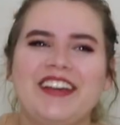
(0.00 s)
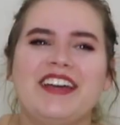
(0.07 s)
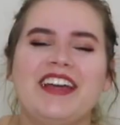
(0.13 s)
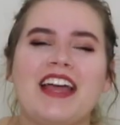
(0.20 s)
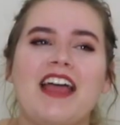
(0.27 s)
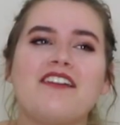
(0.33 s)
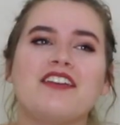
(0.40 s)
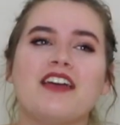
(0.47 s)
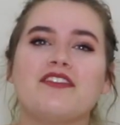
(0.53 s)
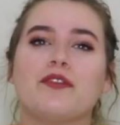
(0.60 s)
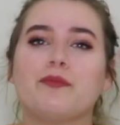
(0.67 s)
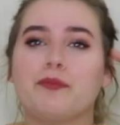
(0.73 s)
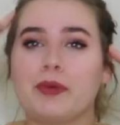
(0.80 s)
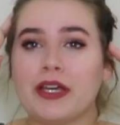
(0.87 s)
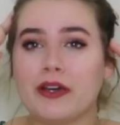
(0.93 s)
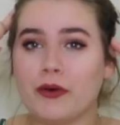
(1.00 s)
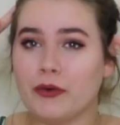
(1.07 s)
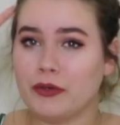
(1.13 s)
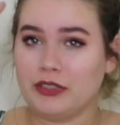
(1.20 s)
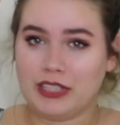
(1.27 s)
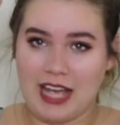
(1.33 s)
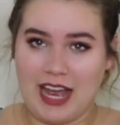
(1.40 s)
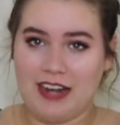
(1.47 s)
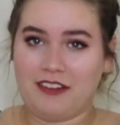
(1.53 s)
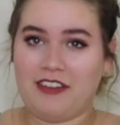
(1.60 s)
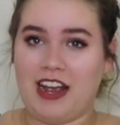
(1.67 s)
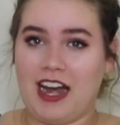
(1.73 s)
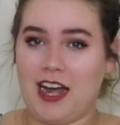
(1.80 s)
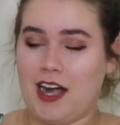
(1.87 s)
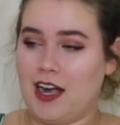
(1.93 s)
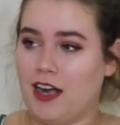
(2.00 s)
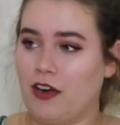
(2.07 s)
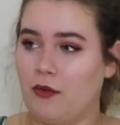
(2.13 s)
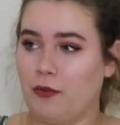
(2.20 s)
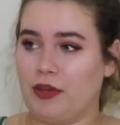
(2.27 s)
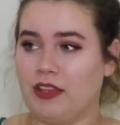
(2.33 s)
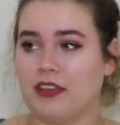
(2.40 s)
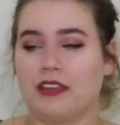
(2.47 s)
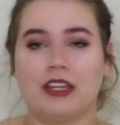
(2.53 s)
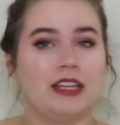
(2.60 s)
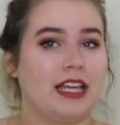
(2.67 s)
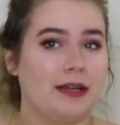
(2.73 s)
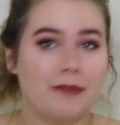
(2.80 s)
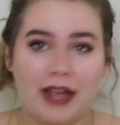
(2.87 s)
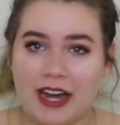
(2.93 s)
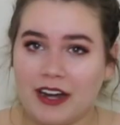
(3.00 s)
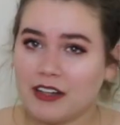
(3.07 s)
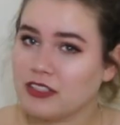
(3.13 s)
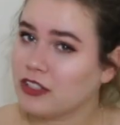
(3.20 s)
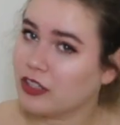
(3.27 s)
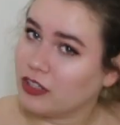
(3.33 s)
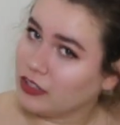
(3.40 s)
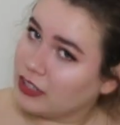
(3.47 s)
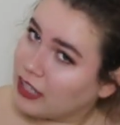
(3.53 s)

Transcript: if you have a big old head of hair, like my hair is curly.